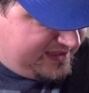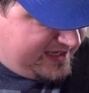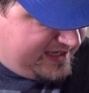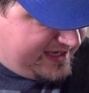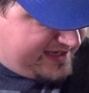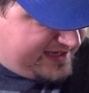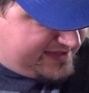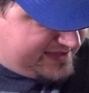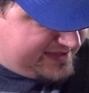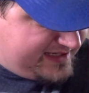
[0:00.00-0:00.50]

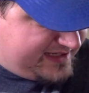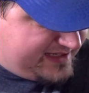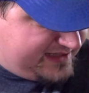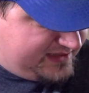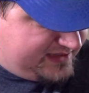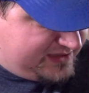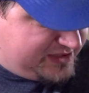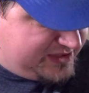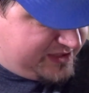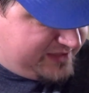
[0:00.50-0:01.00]
as a
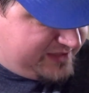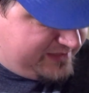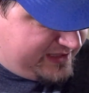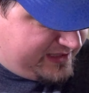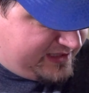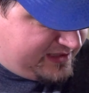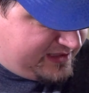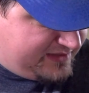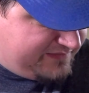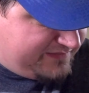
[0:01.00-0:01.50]
legitimate
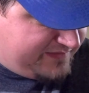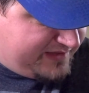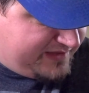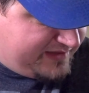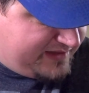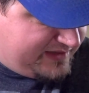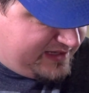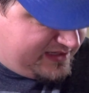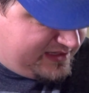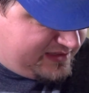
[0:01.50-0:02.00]

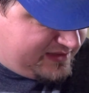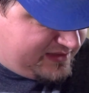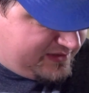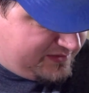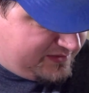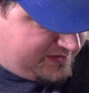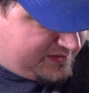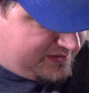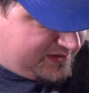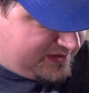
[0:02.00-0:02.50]
NFL head
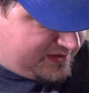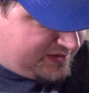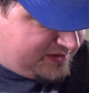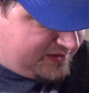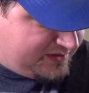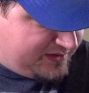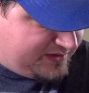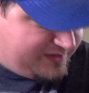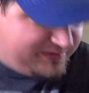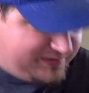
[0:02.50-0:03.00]
coach, and
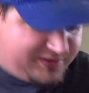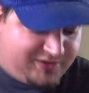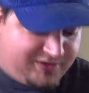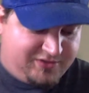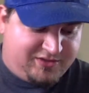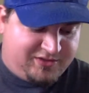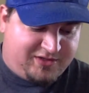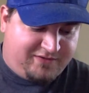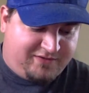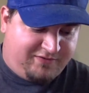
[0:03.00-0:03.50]
Gurley
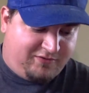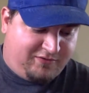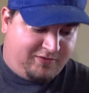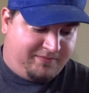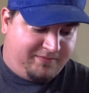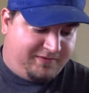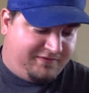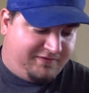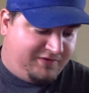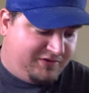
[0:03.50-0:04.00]
returns to
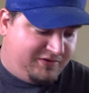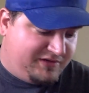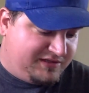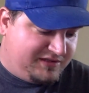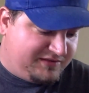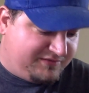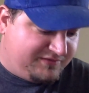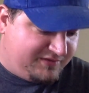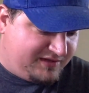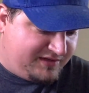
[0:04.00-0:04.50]
form. The
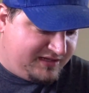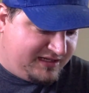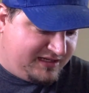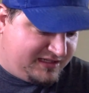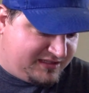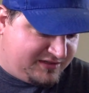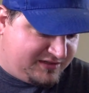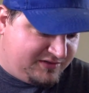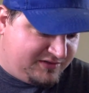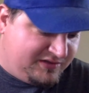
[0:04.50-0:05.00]
focus for the
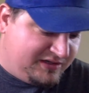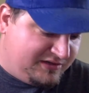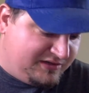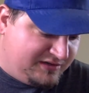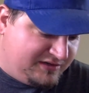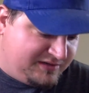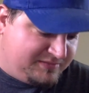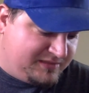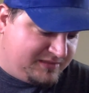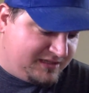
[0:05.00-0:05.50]
next 2
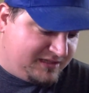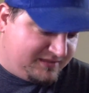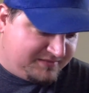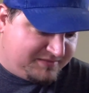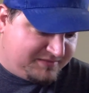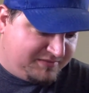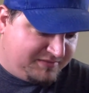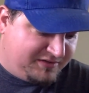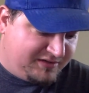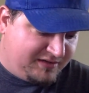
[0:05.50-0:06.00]
years
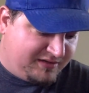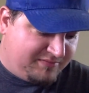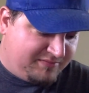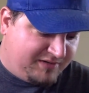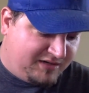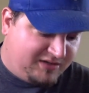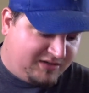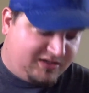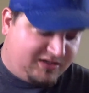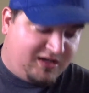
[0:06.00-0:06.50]
becomes building
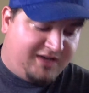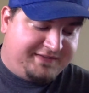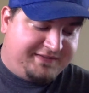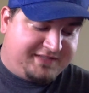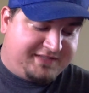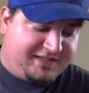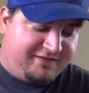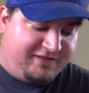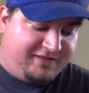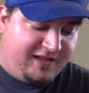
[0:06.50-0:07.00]
upon
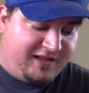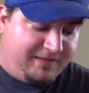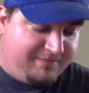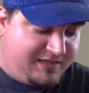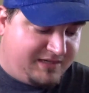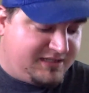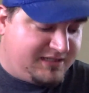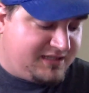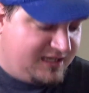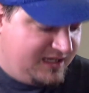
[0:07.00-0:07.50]
Goff's
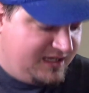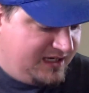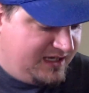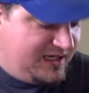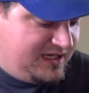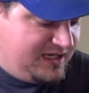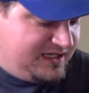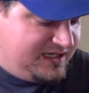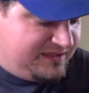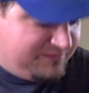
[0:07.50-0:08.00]
development
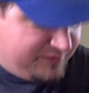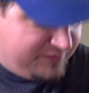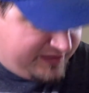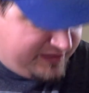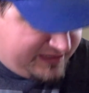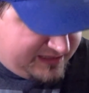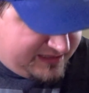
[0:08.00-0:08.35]
and bringing